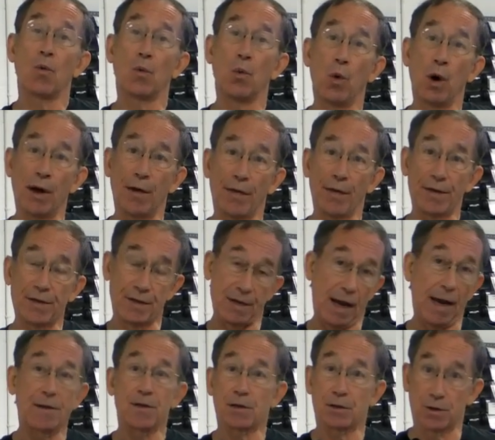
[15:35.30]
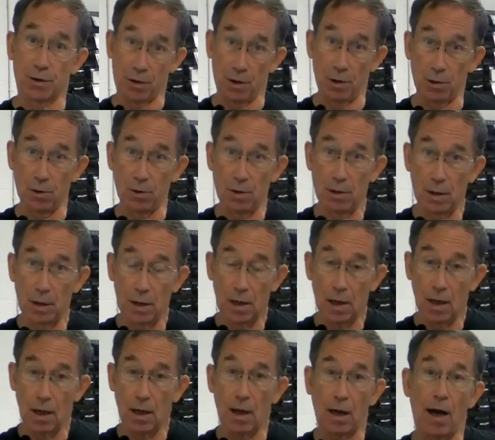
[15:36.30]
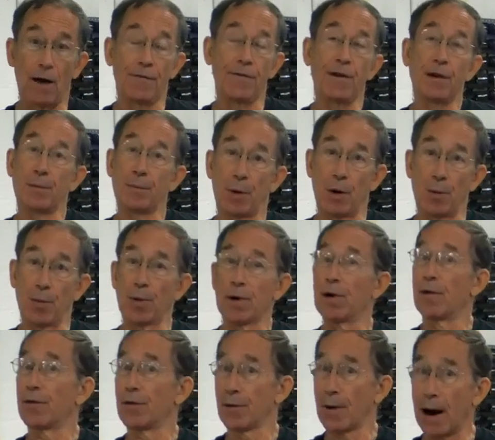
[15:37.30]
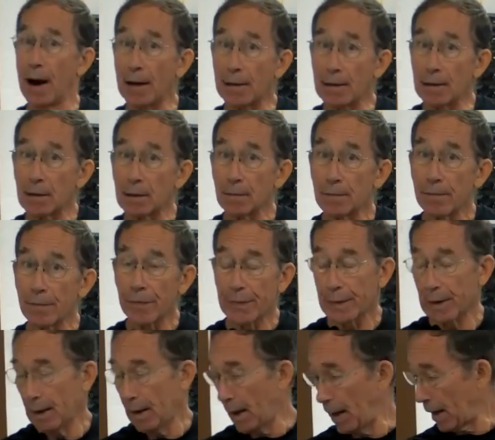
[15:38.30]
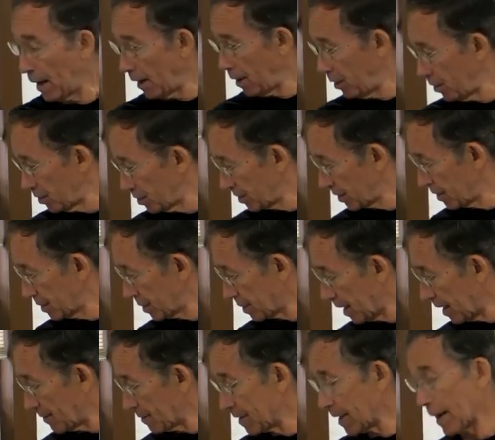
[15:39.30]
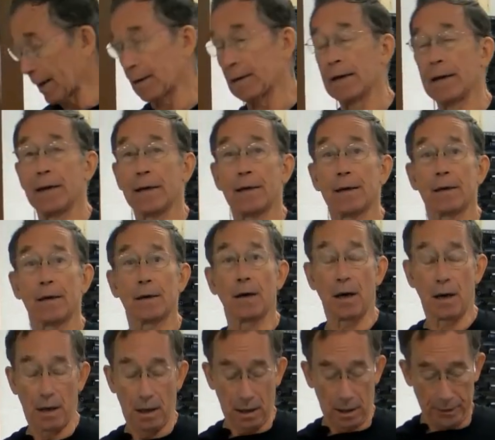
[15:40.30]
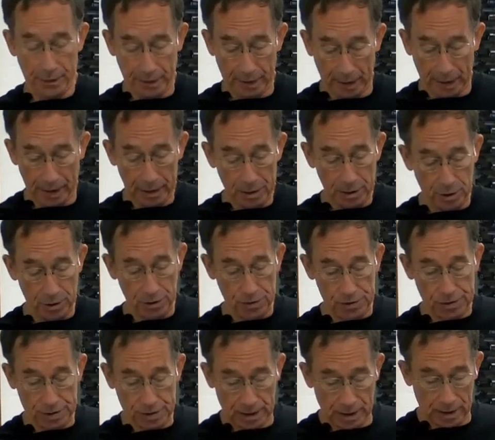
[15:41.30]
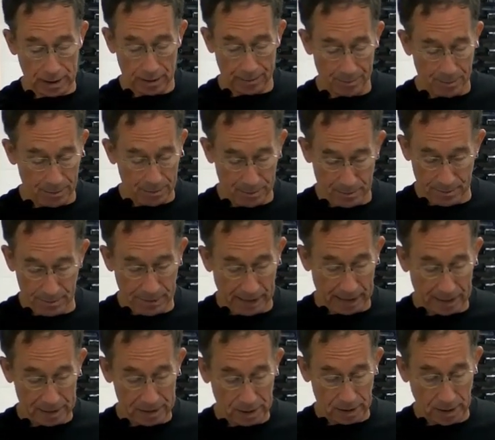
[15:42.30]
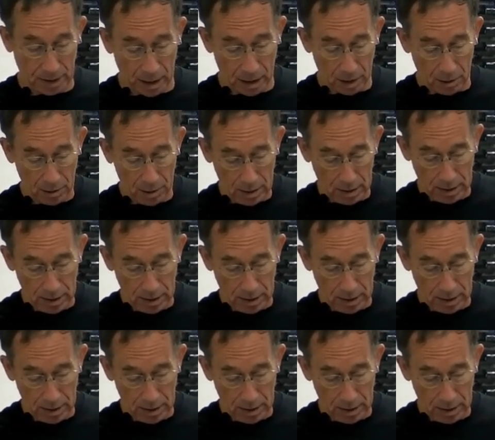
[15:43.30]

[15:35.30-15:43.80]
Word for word: with a set screw of the appropriate thread. And I use the same technique uh, that I used uh, minutes ago.